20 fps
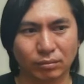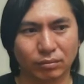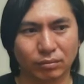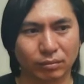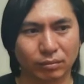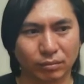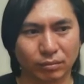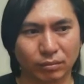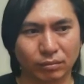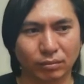
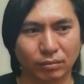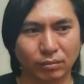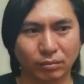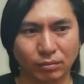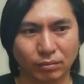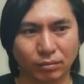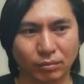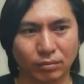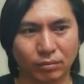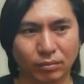
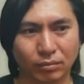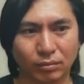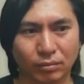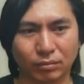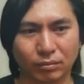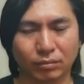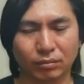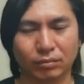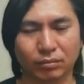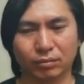
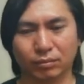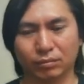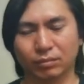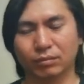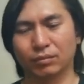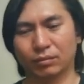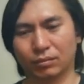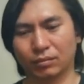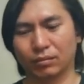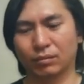
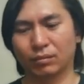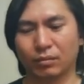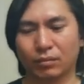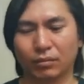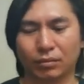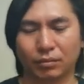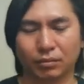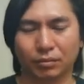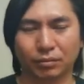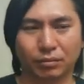
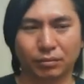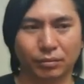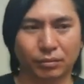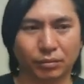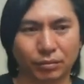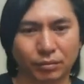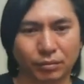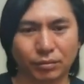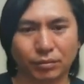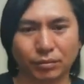
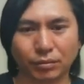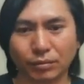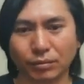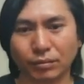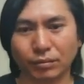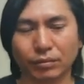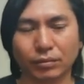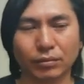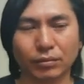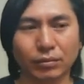
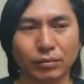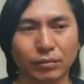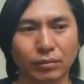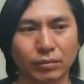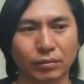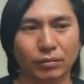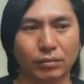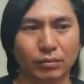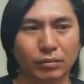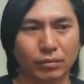
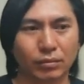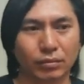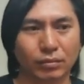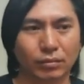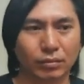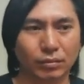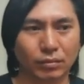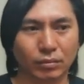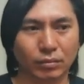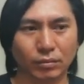
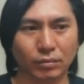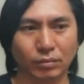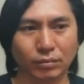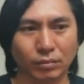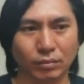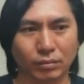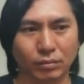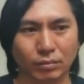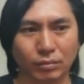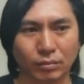
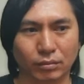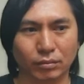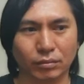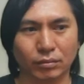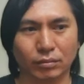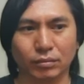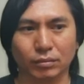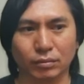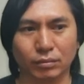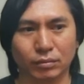
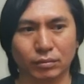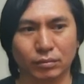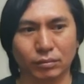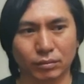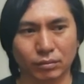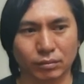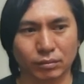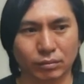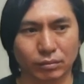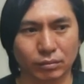
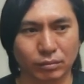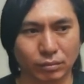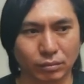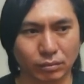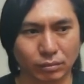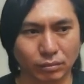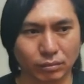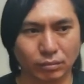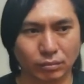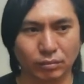
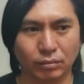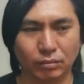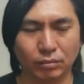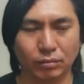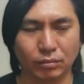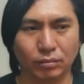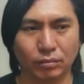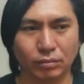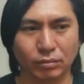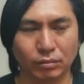
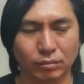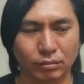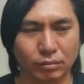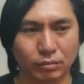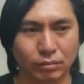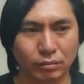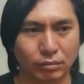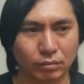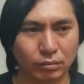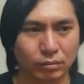
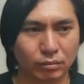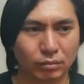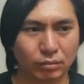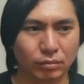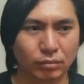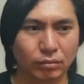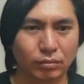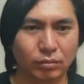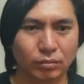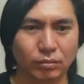(silent)